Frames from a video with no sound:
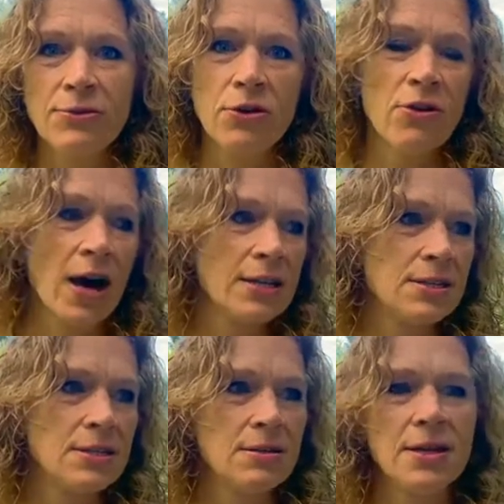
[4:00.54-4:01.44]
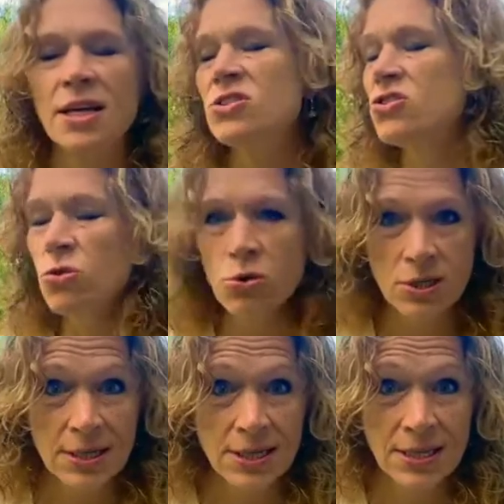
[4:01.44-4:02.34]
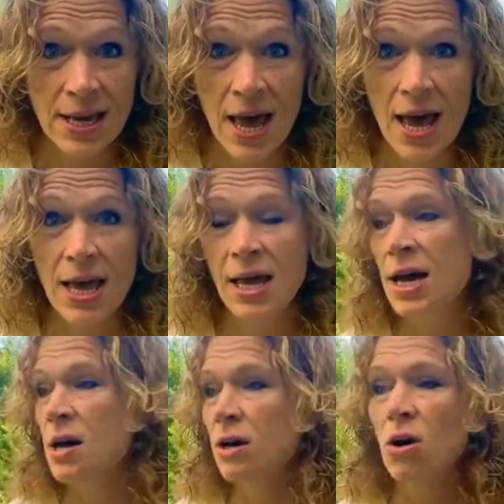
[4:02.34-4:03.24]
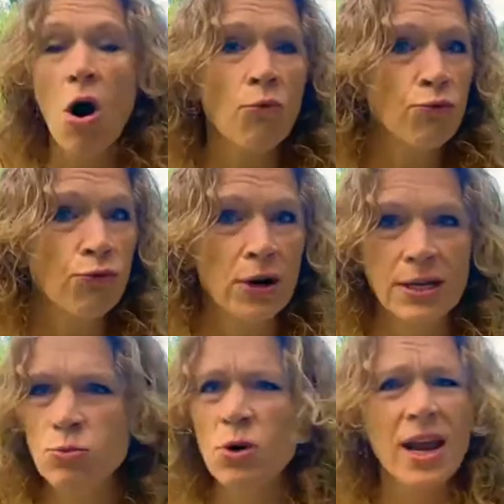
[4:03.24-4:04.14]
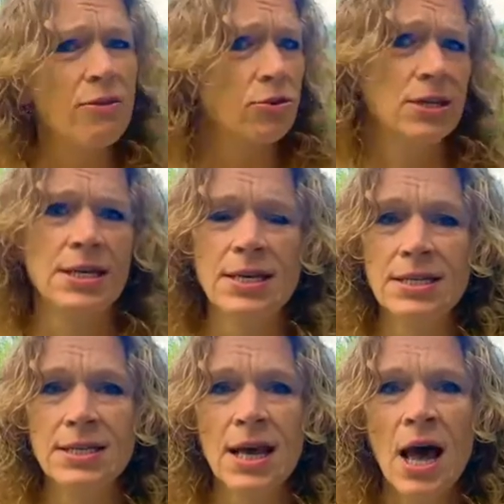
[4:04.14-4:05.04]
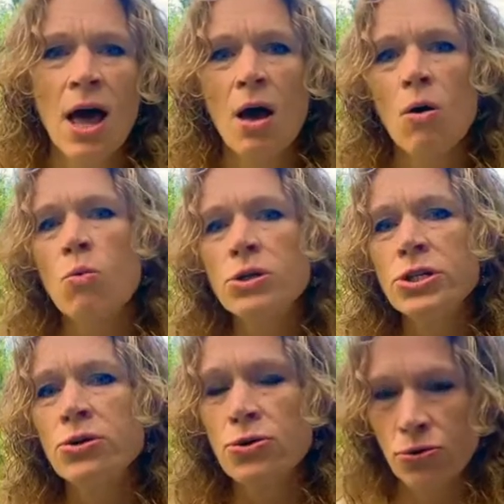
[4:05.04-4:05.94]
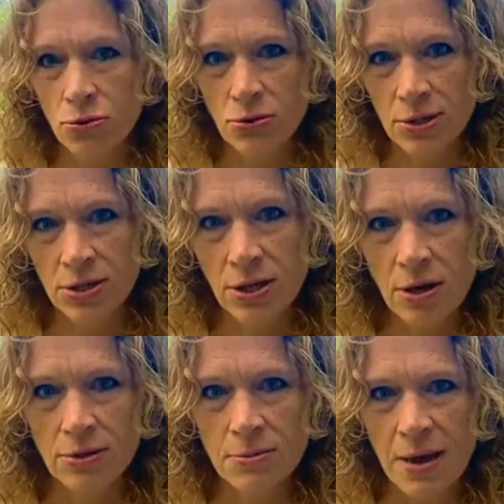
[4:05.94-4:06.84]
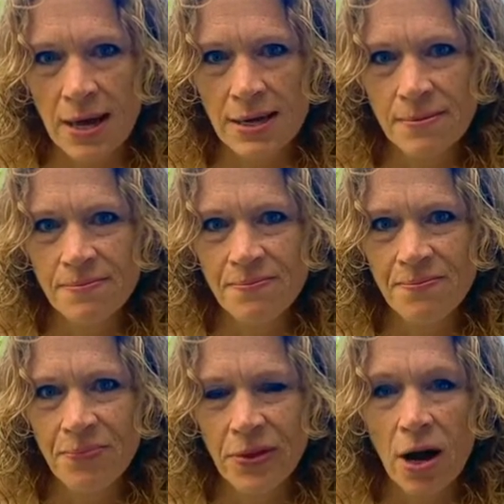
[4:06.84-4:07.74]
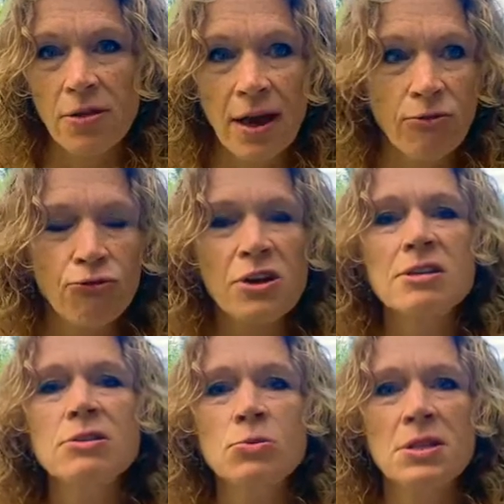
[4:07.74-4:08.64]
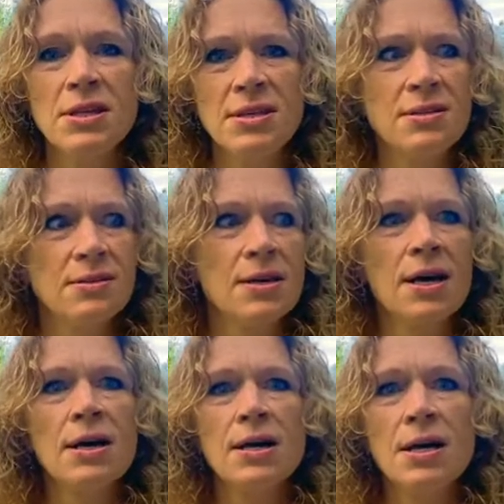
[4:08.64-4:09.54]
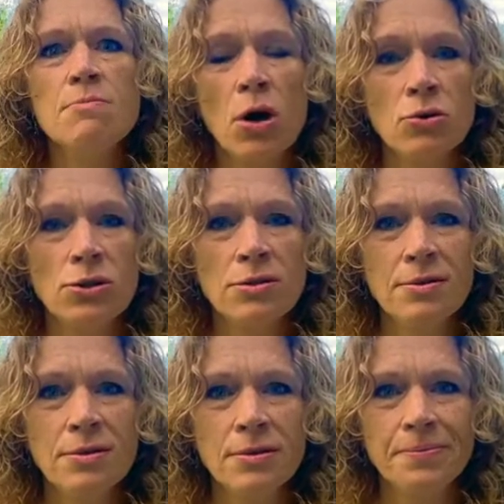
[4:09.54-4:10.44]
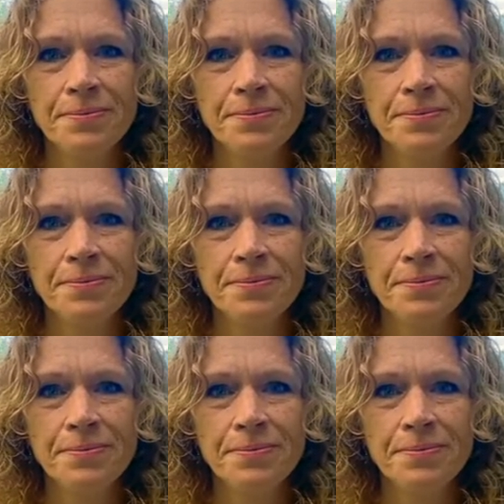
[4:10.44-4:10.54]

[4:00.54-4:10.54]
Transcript: if you've had a, an exhausting day, conflict, whatever it is, what are your thoughts as you go to bed? Are they filled with these emotions?